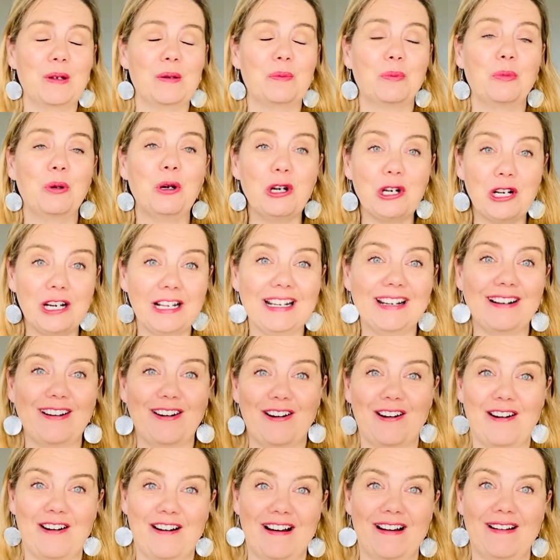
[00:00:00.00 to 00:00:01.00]
been putting
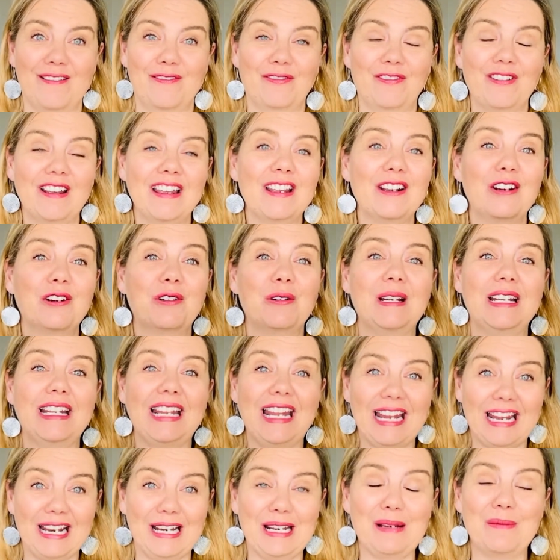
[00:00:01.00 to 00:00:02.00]
off
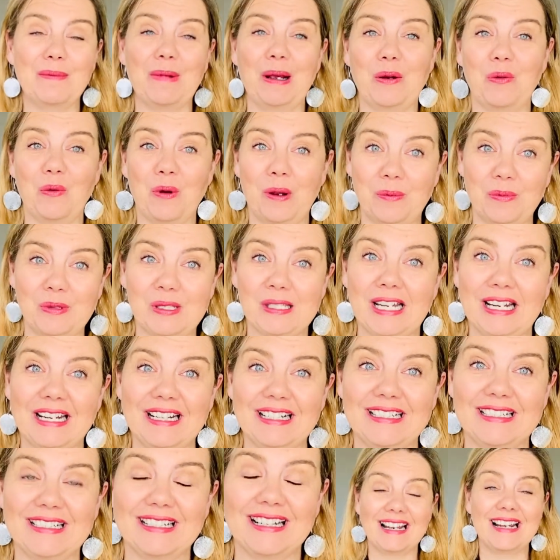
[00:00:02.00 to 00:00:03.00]
creating my
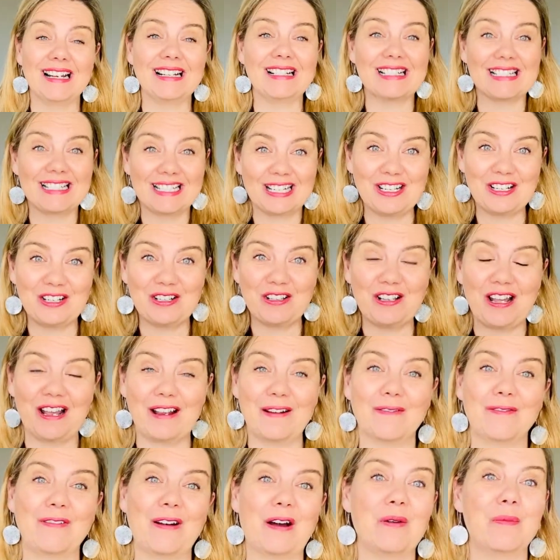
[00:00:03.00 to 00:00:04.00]
website until
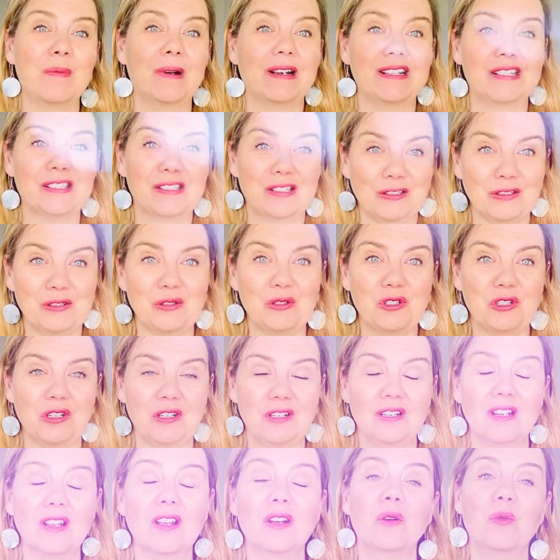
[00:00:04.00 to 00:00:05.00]
I found my
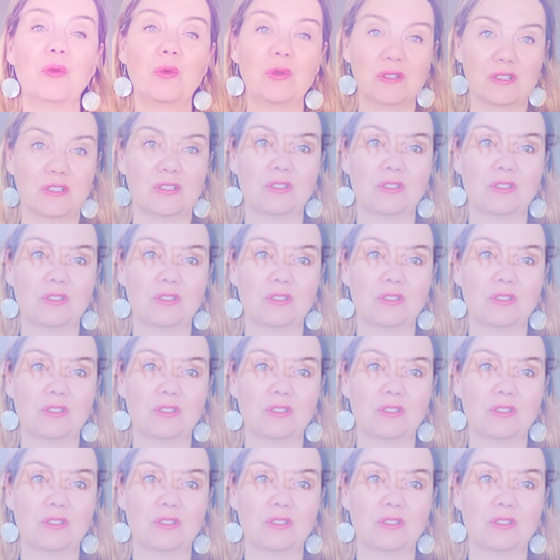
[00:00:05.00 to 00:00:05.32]
solution with